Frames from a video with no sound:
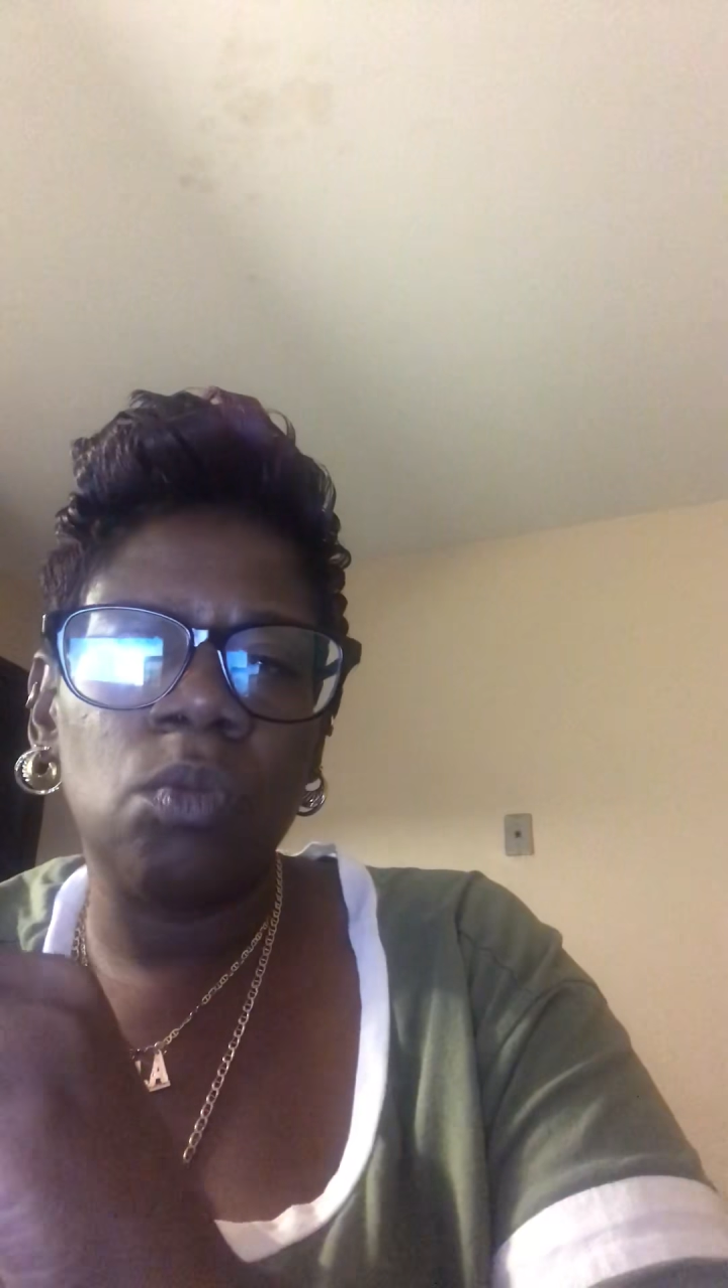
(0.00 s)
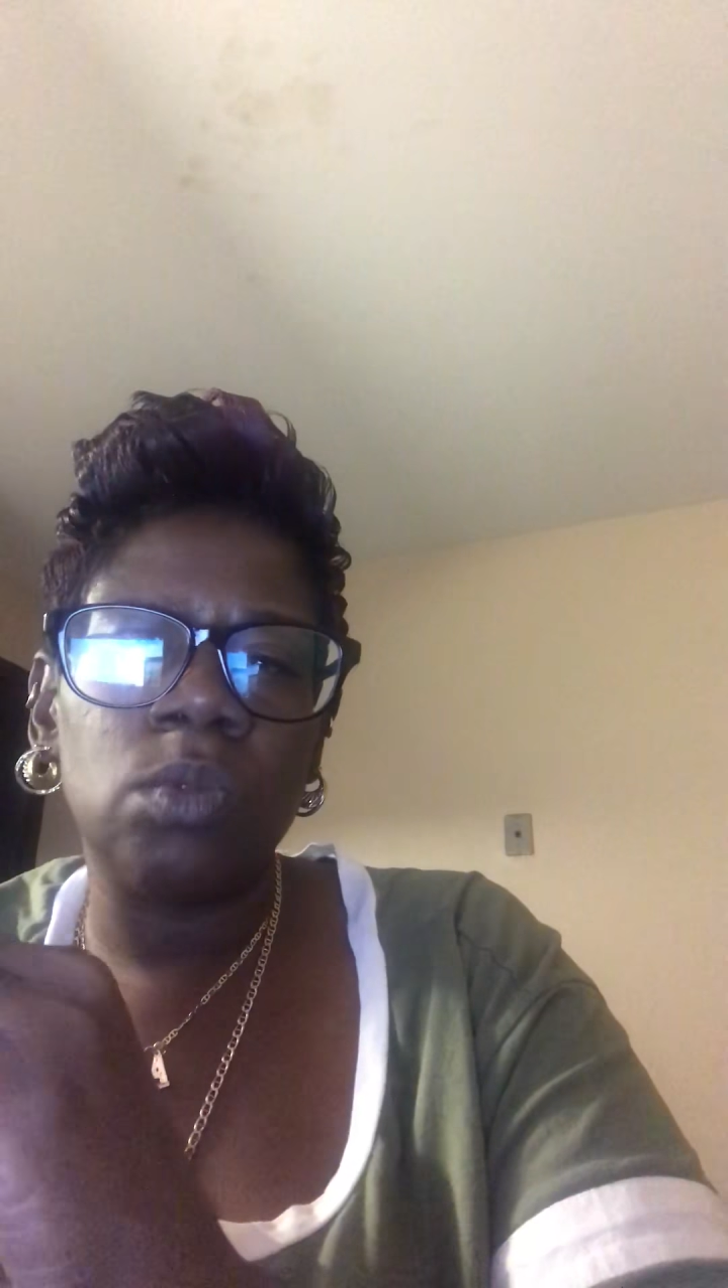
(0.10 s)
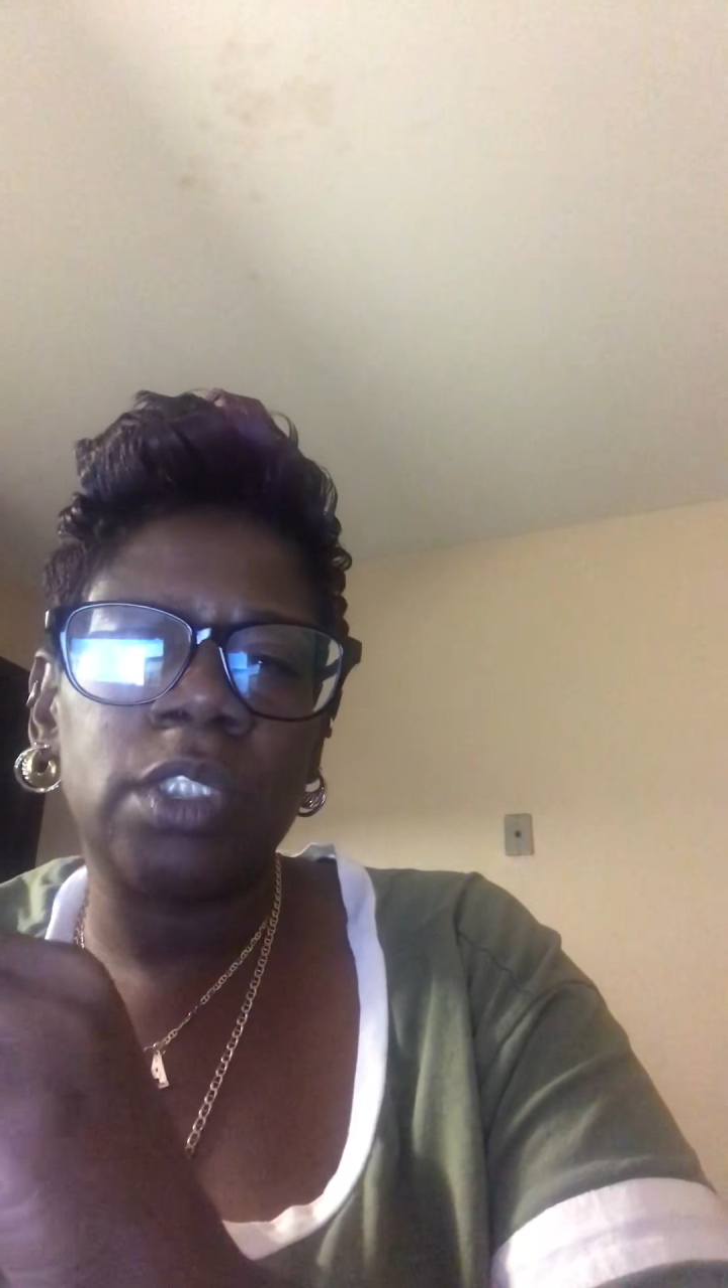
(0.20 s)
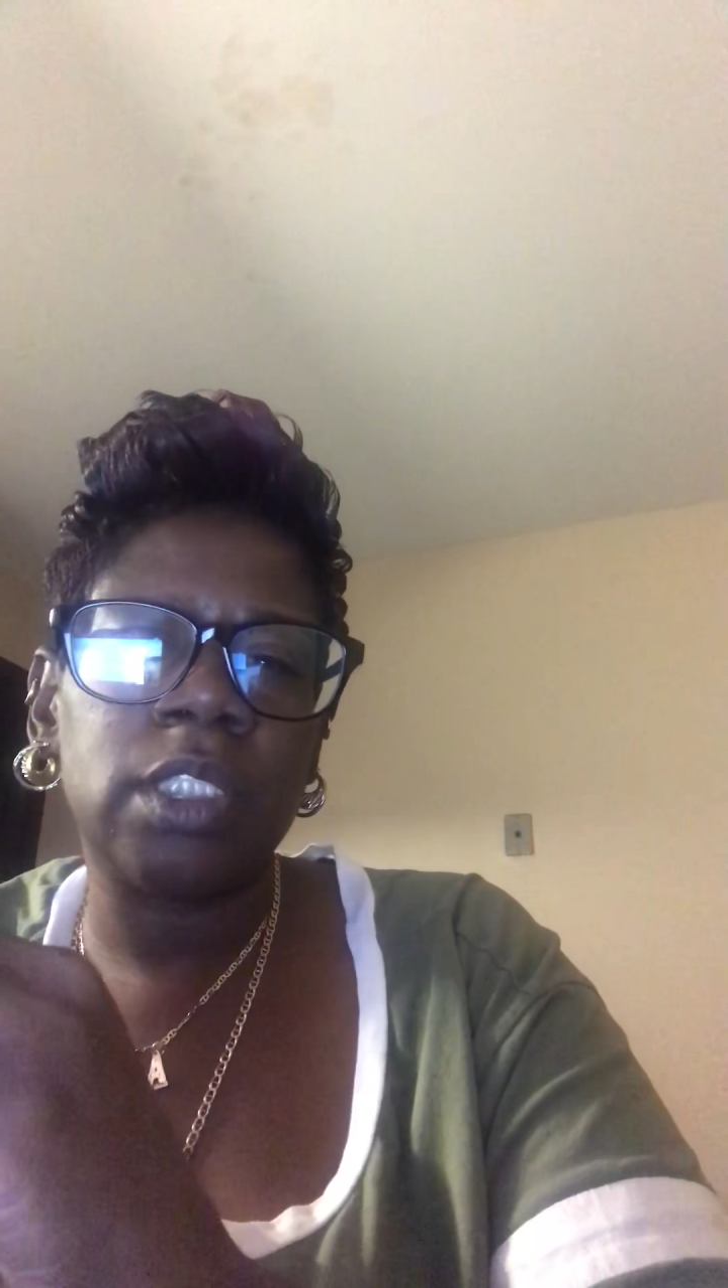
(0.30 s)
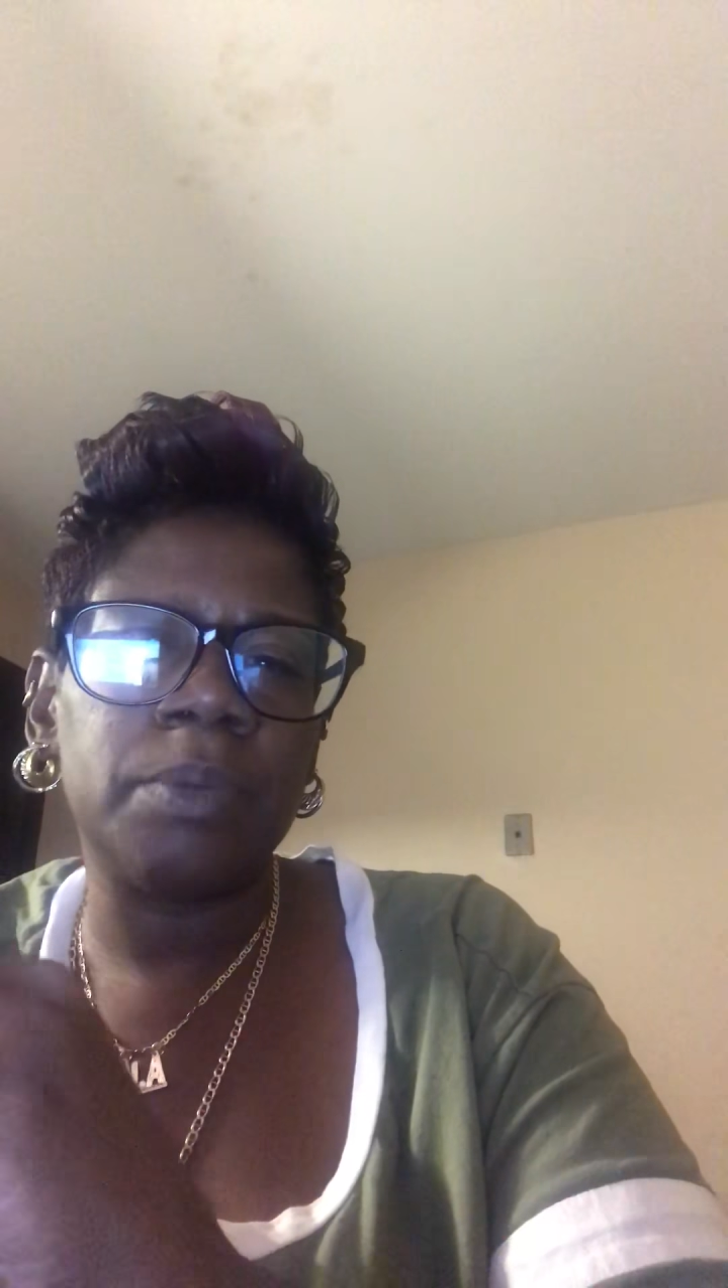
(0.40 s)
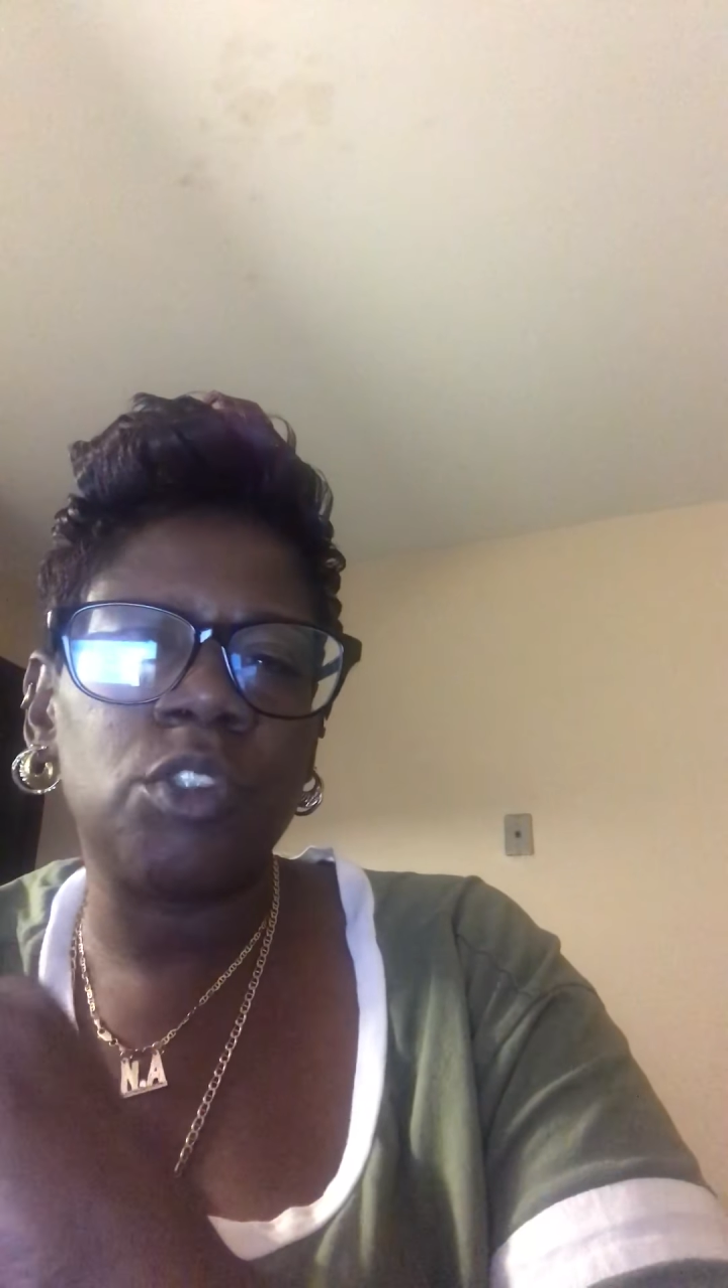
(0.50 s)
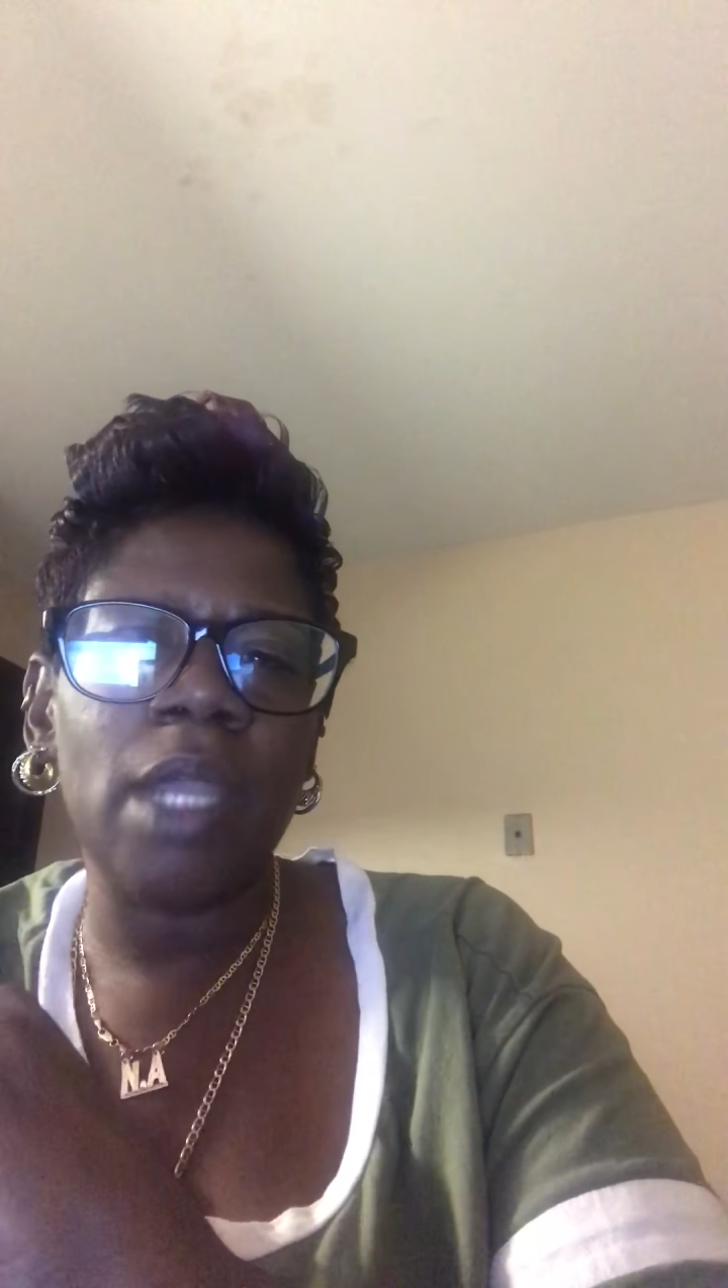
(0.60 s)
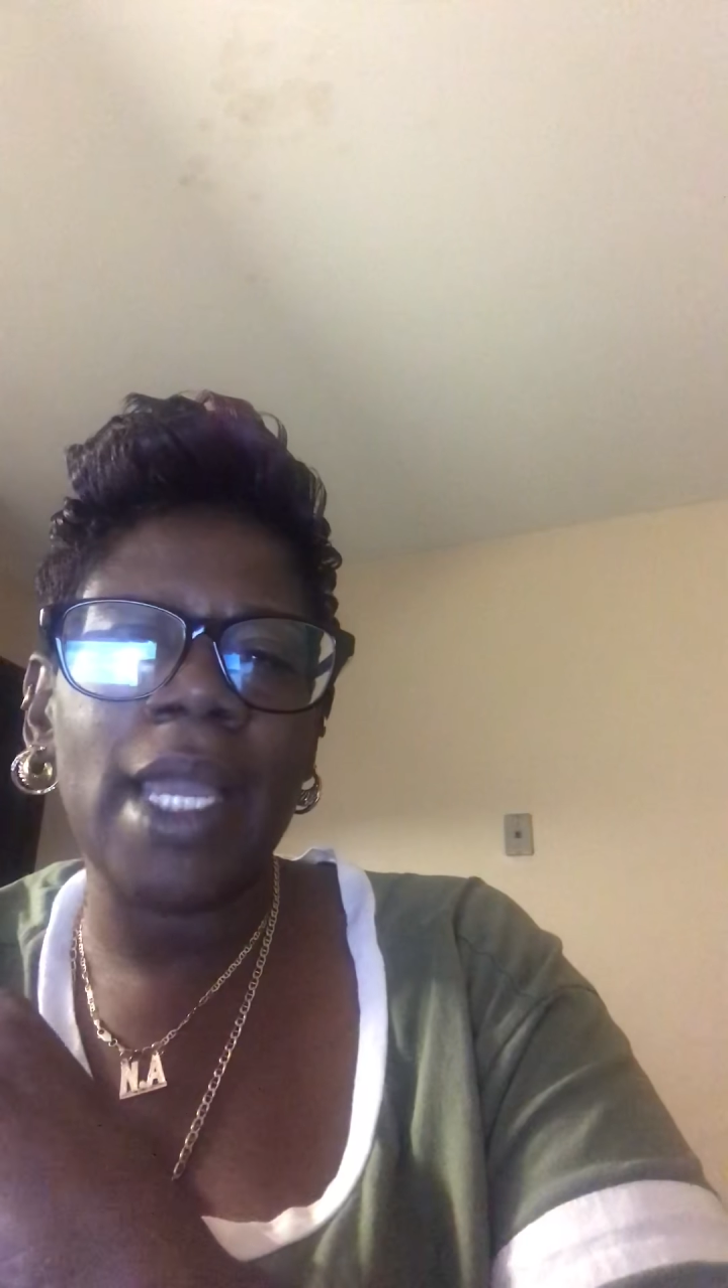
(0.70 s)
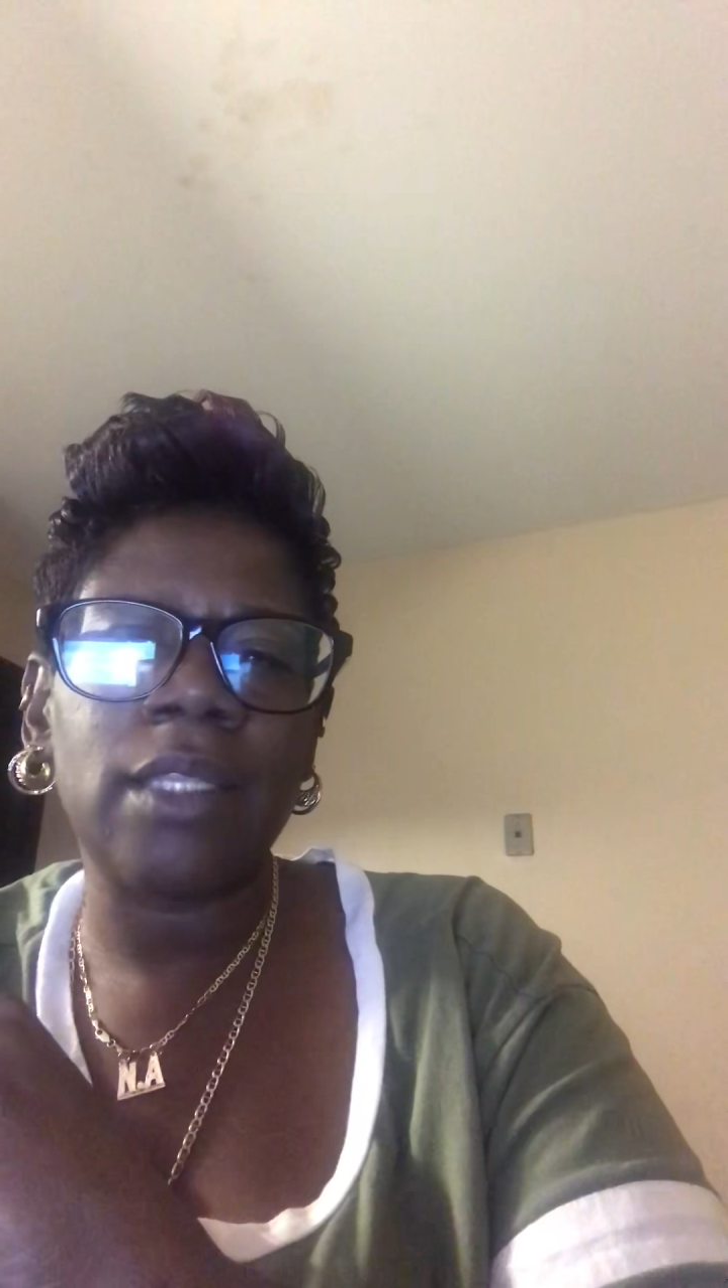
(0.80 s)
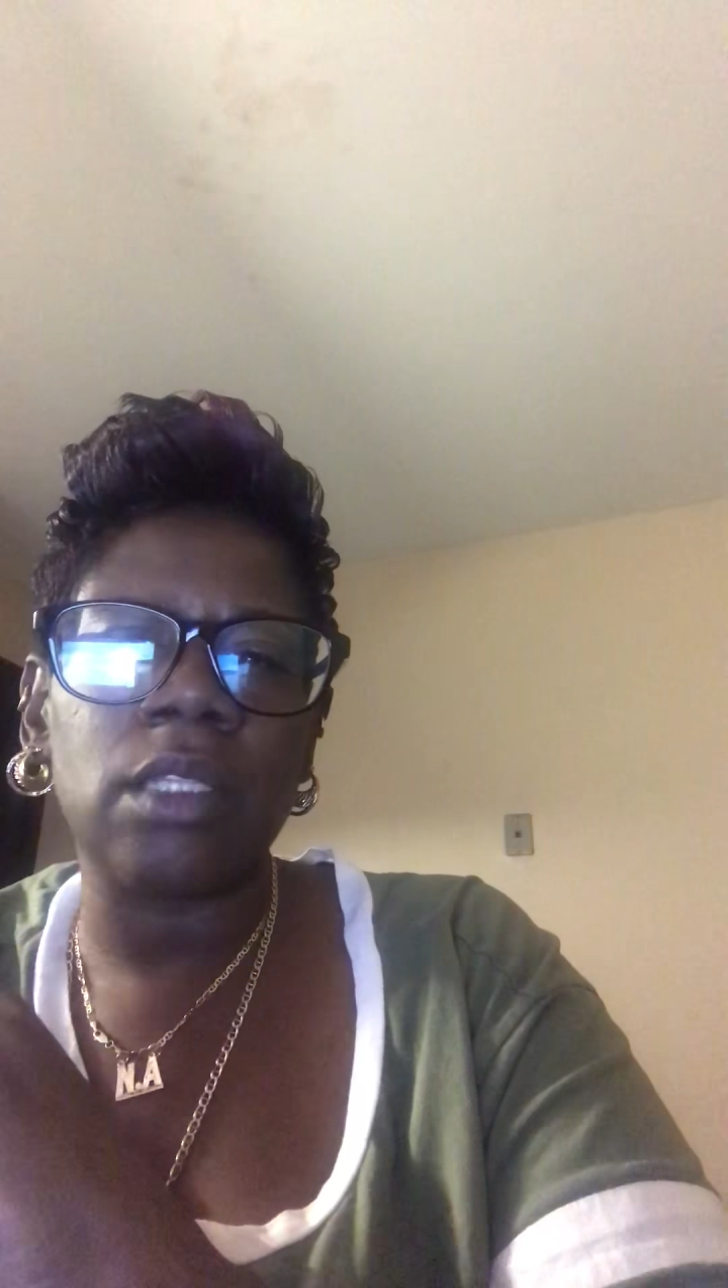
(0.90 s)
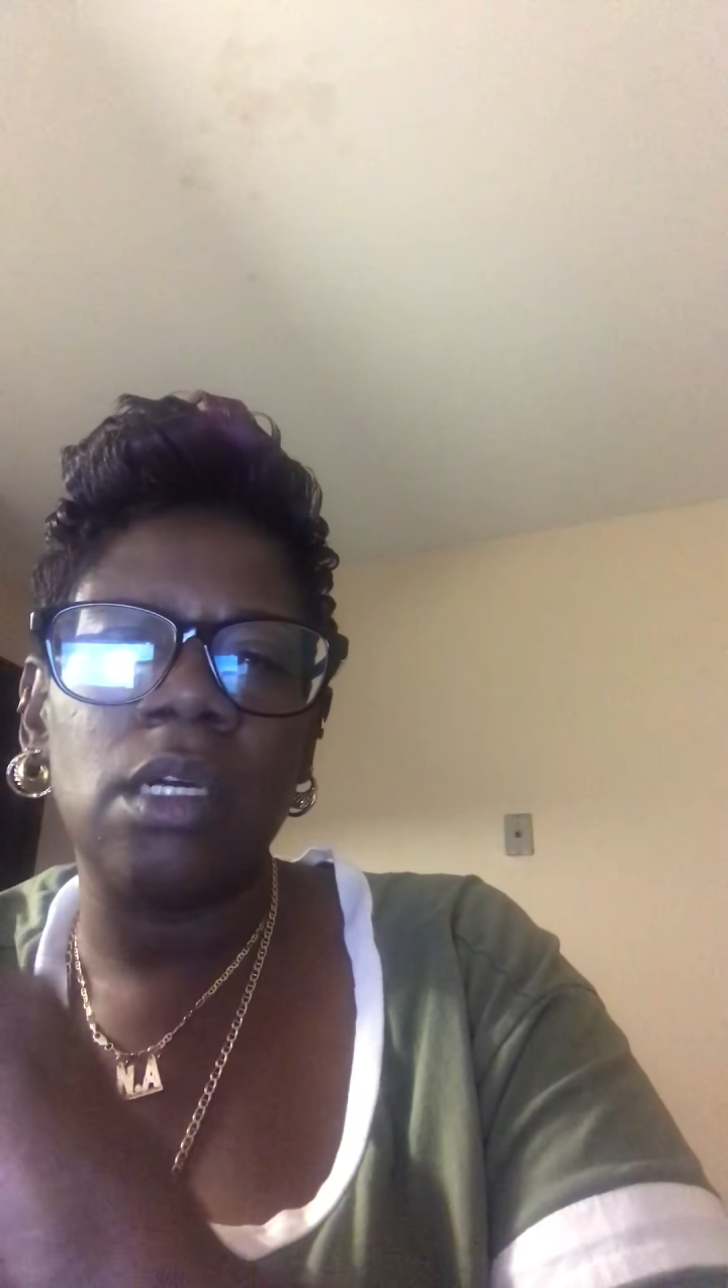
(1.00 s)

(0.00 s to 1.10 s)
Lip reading: Subtract